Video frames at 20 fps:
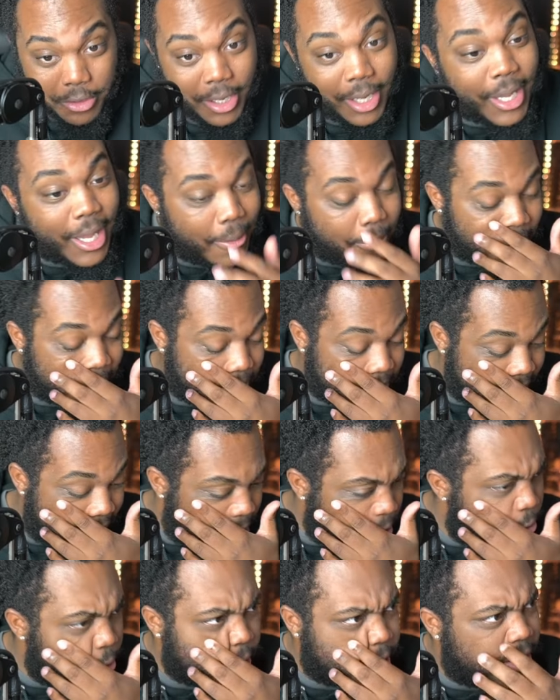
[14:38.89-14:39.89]
You get what I'm
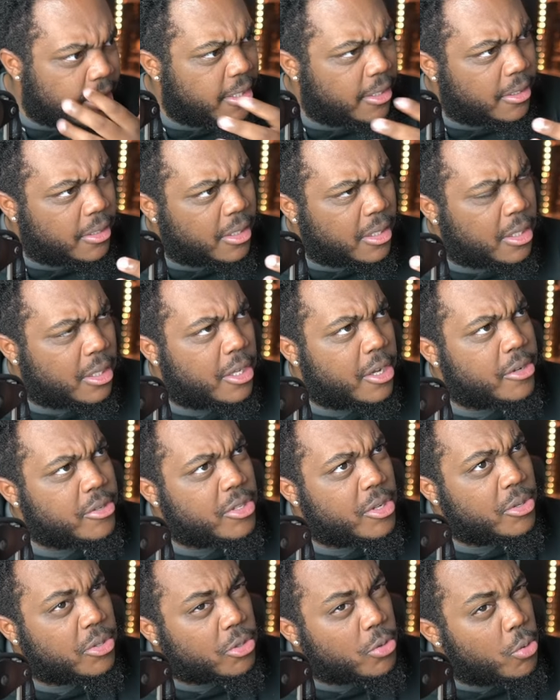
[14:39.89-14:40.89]
saying? Or is it there's
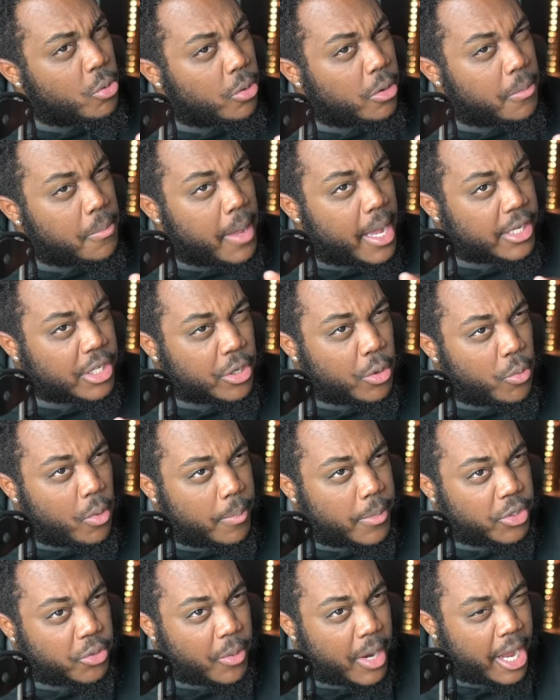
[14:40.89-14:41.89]
no scorn matching a
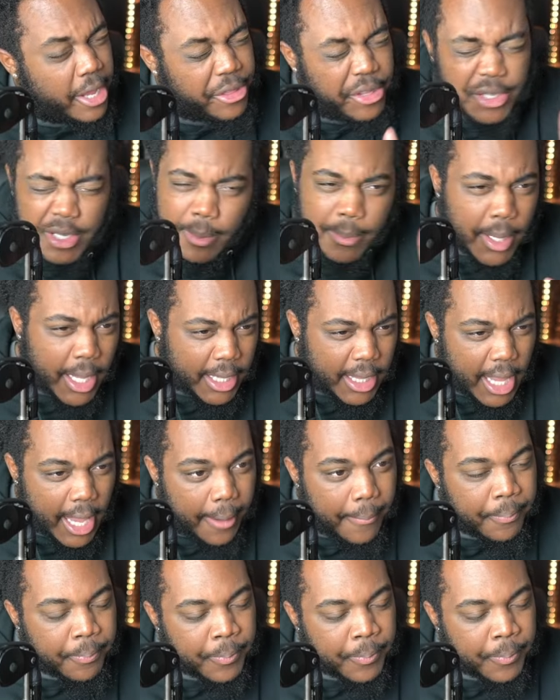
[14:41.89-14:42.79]
woman's wrath? Something like that.